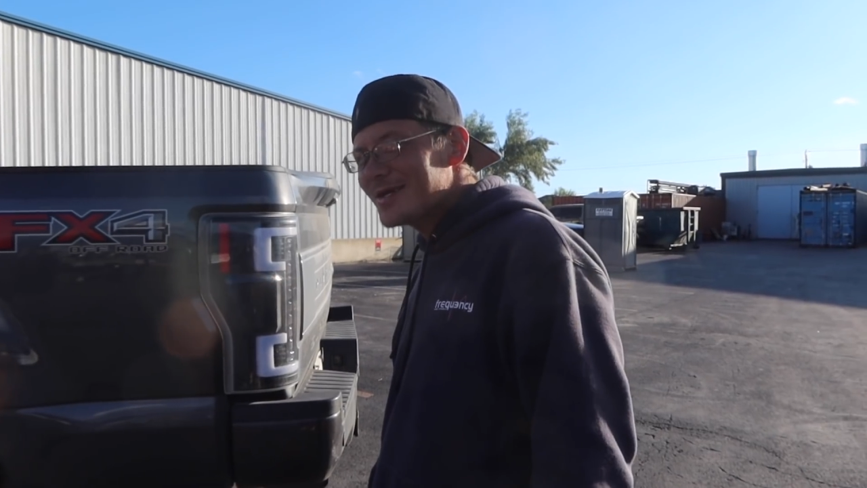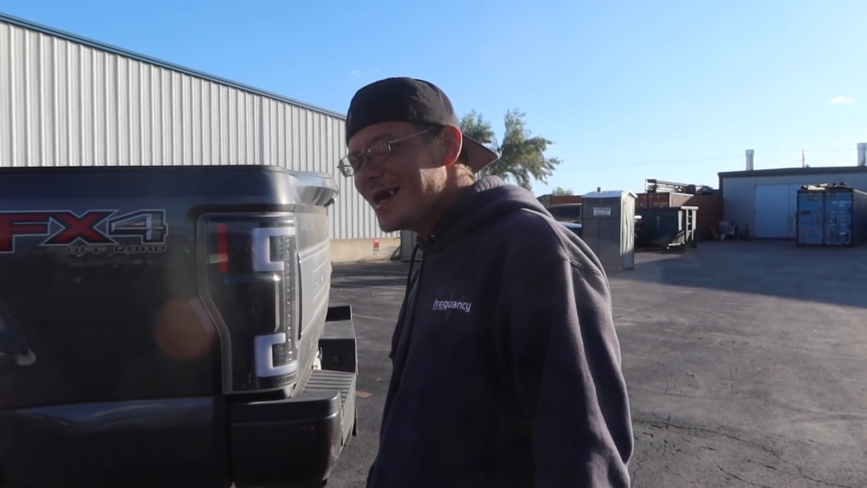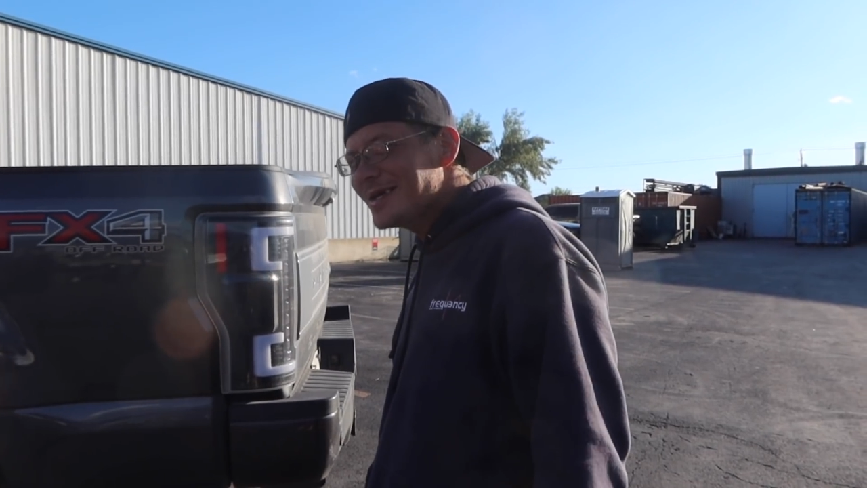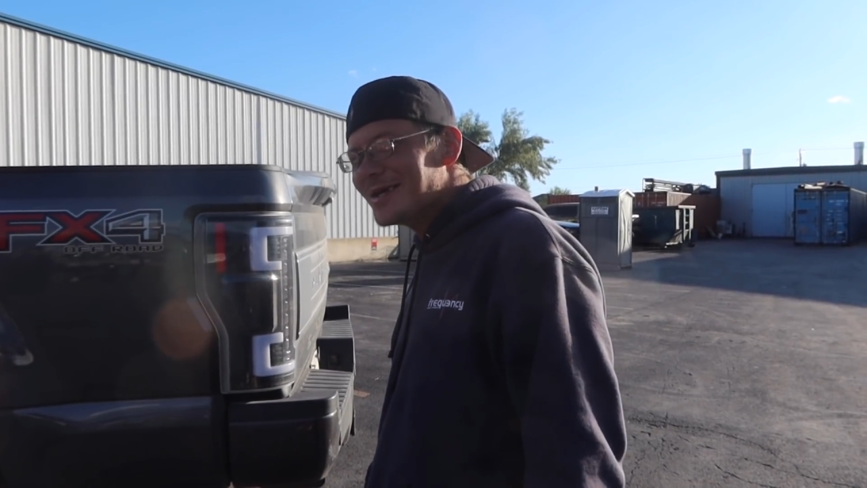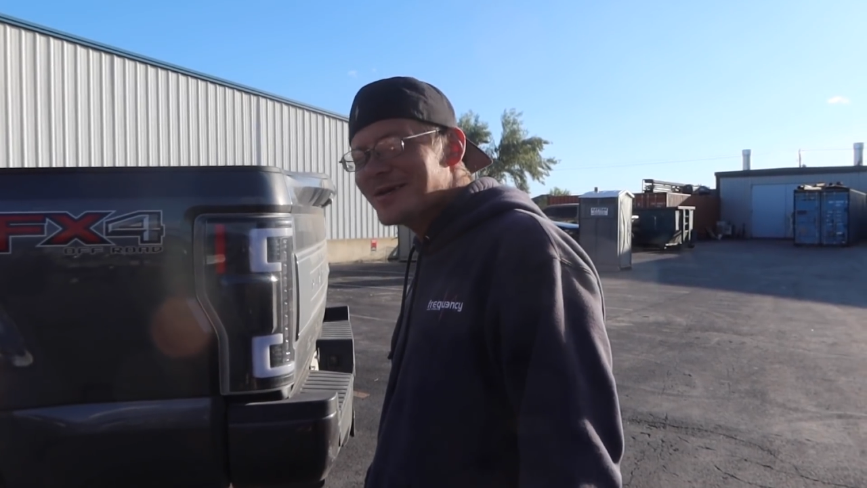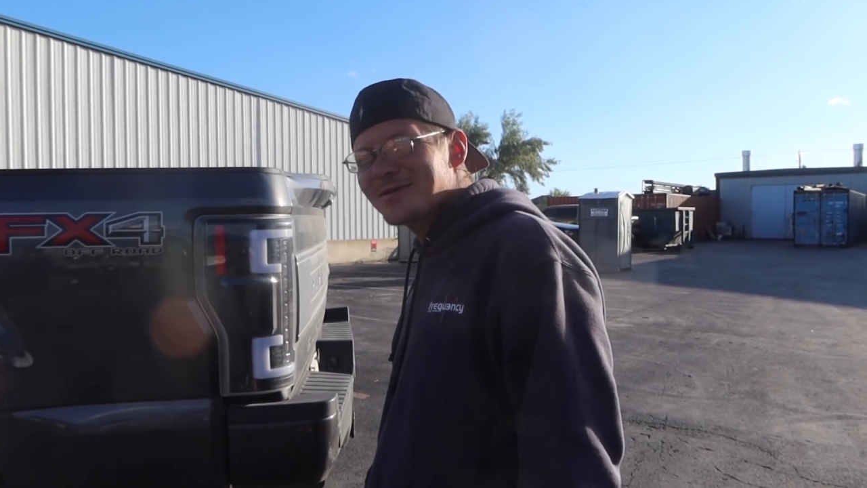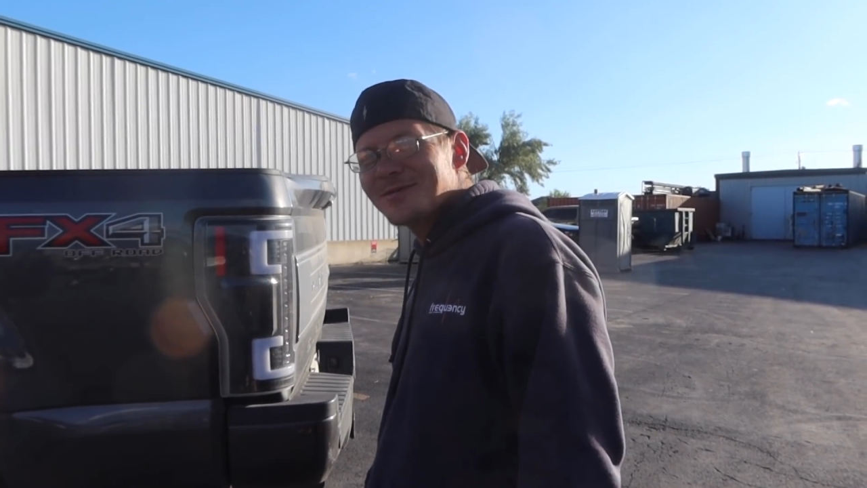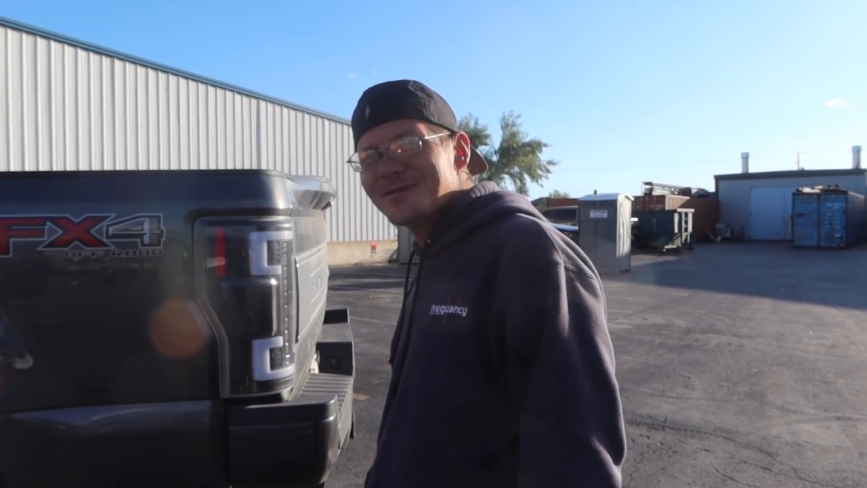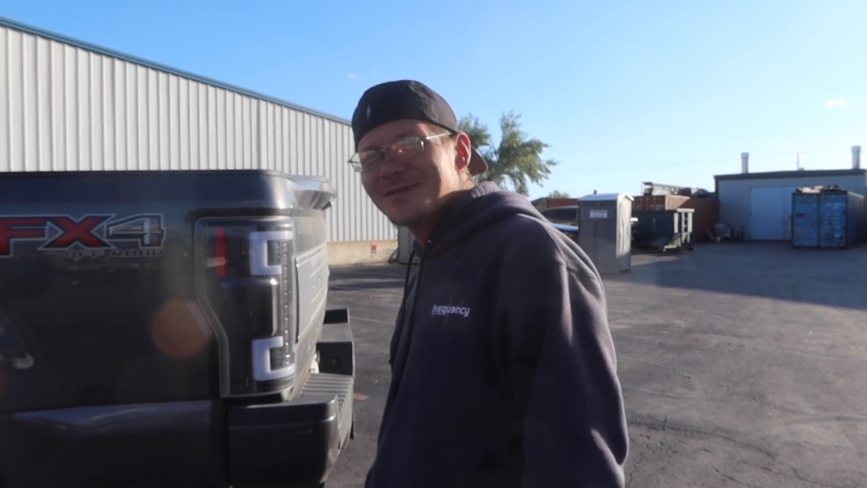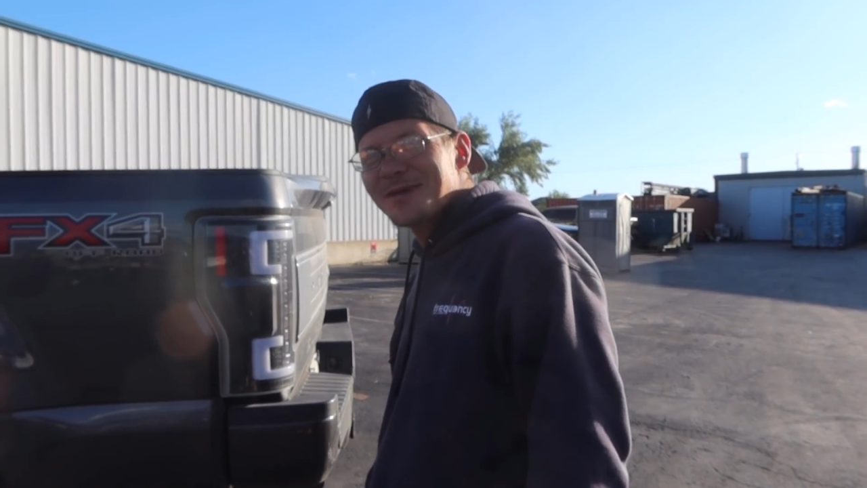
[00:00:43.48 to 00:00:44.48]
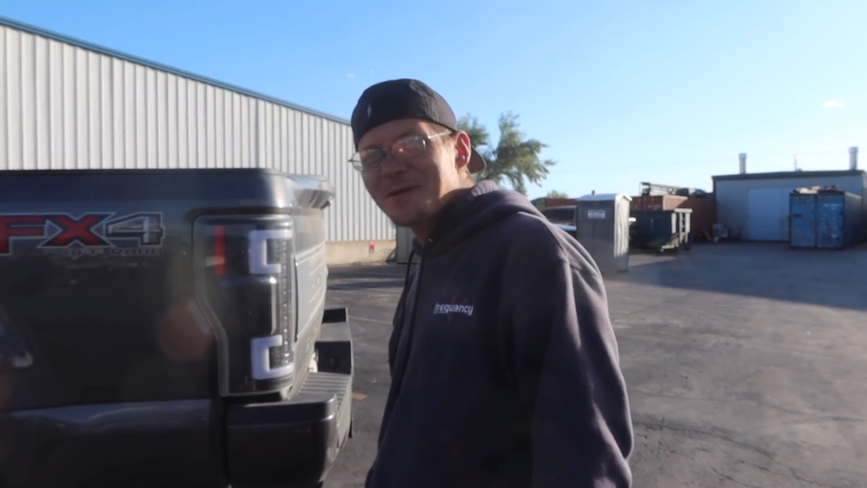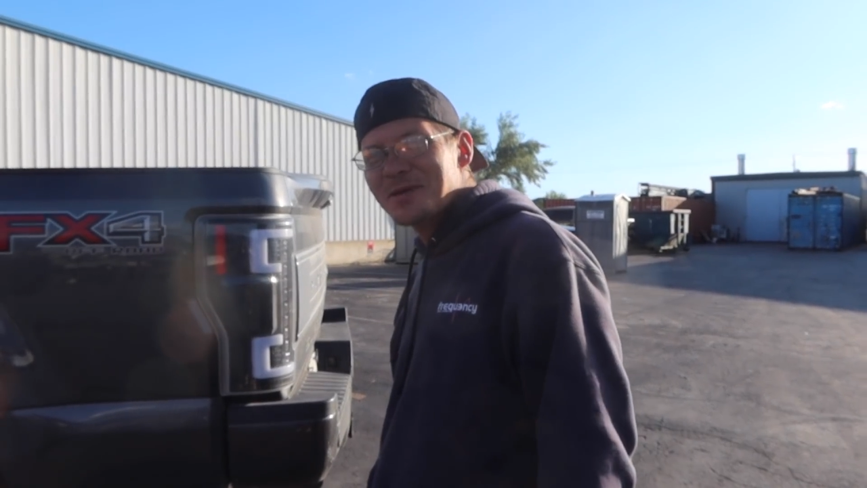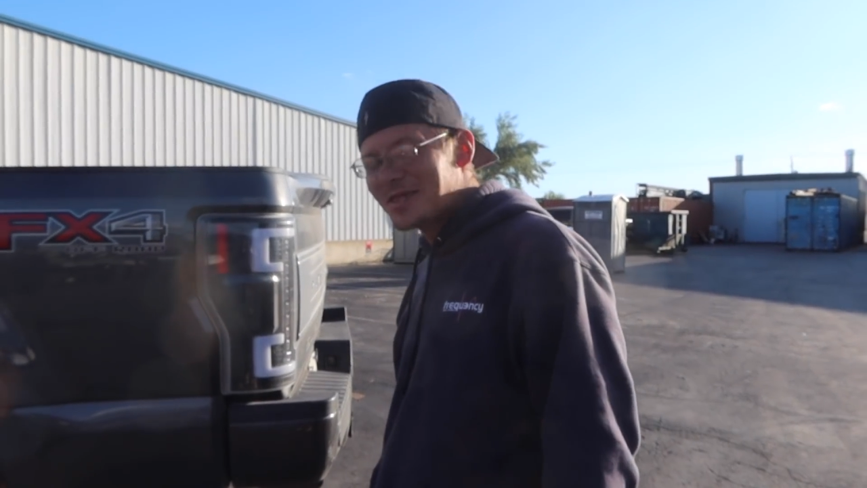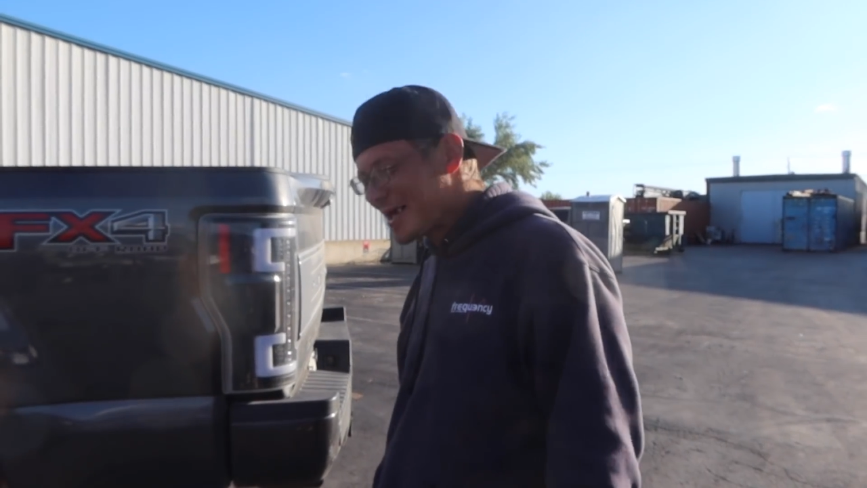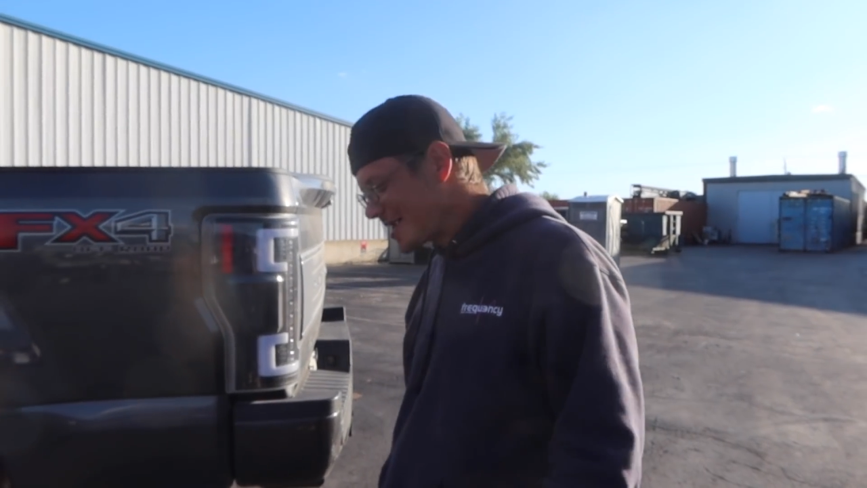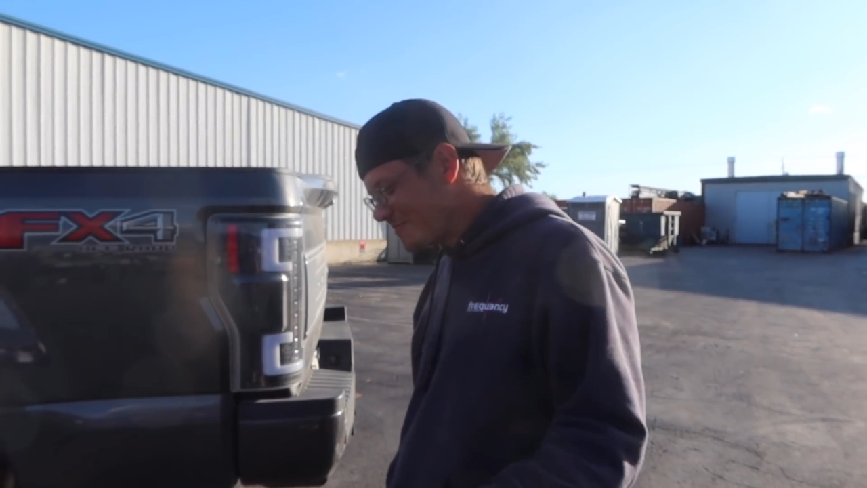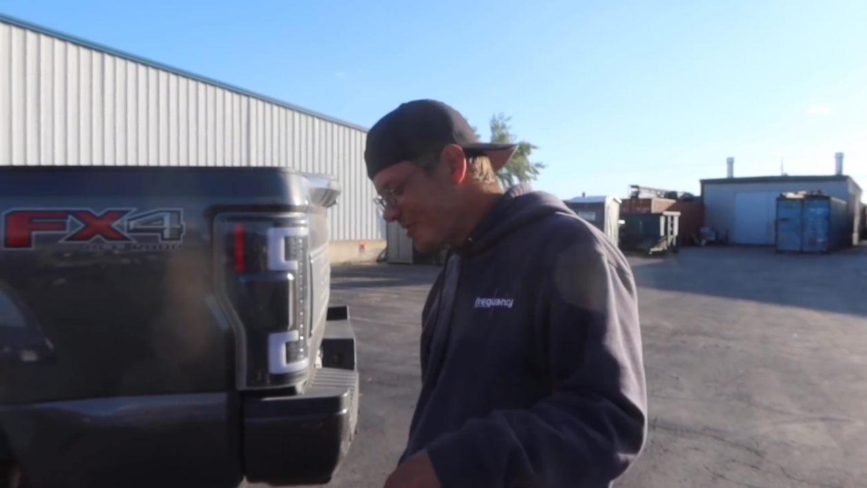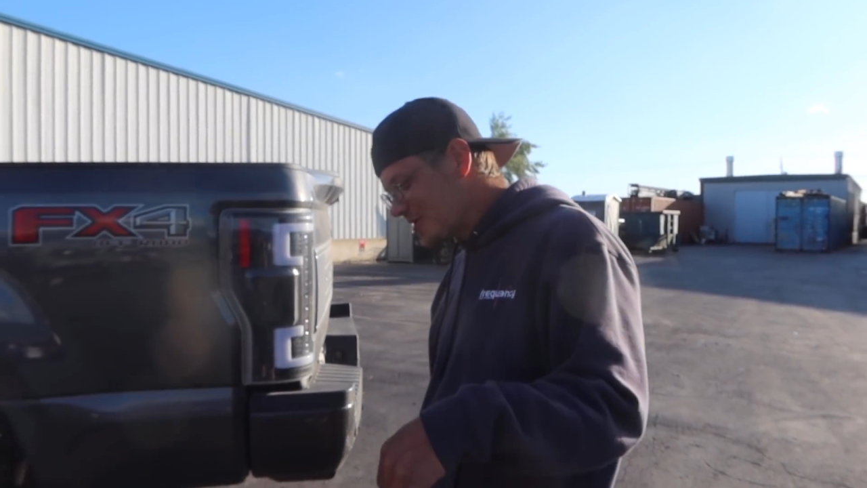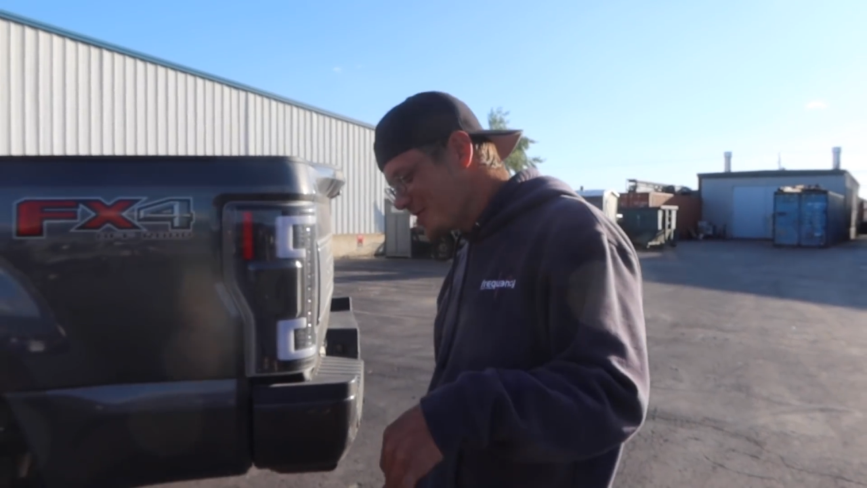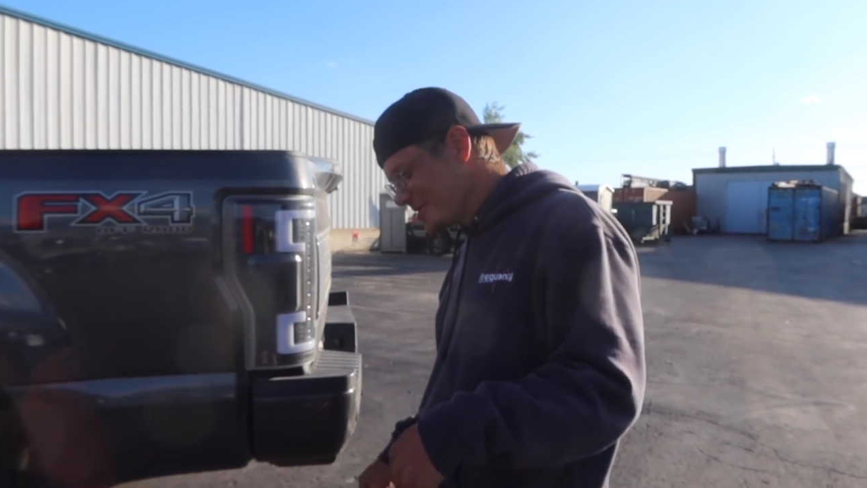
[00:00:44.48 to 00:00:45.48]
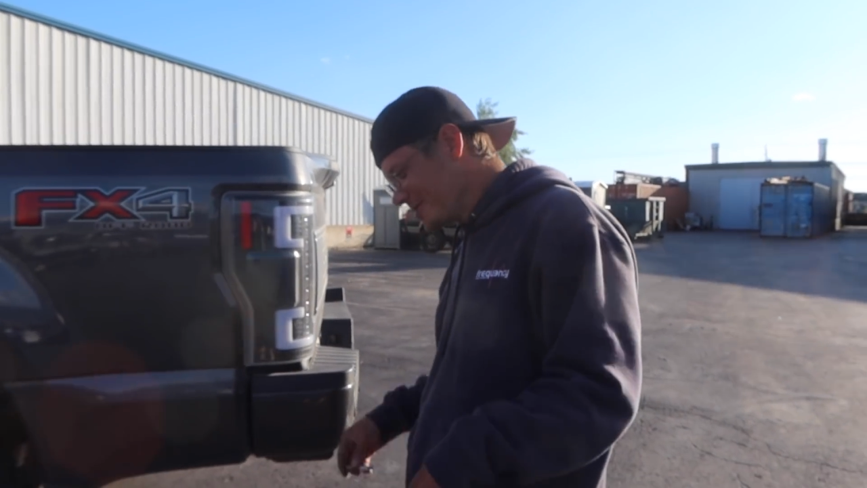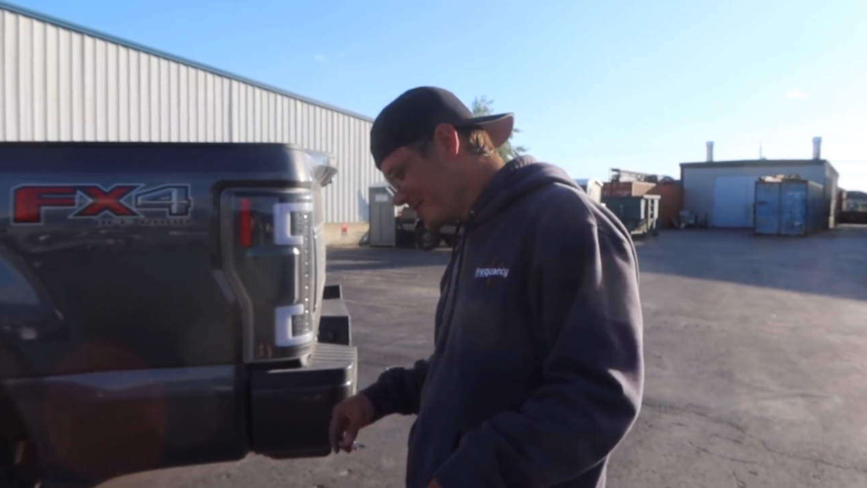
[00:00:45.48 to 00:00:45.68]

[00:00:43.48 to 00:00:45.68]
Kinda. I mean, like inverter.